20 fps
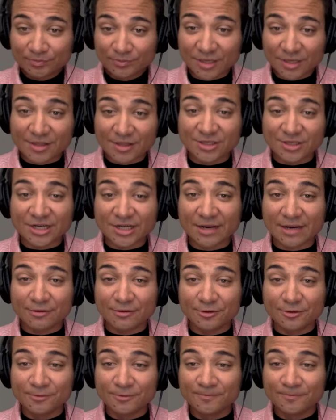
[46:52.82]
the chat
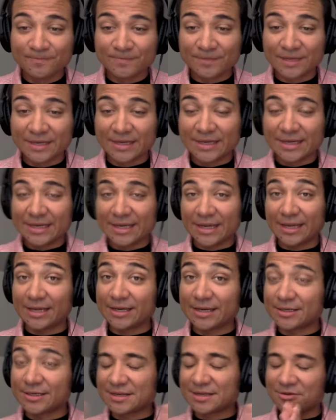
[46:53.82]
room,
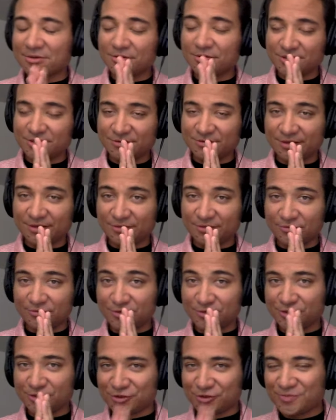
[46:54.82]
and I'm always available
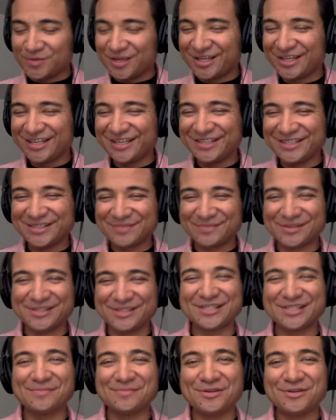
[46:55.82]
for Zoom meetings.
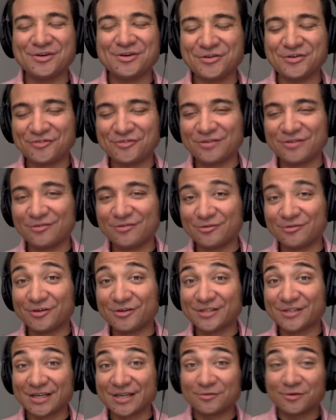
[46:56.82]
Please let me know if you ever want
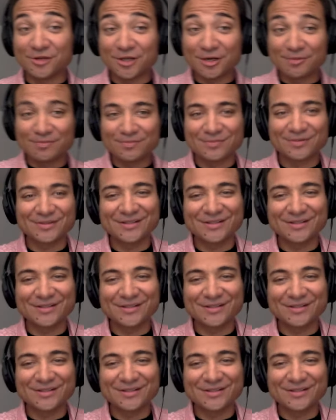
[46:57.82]
to set one up.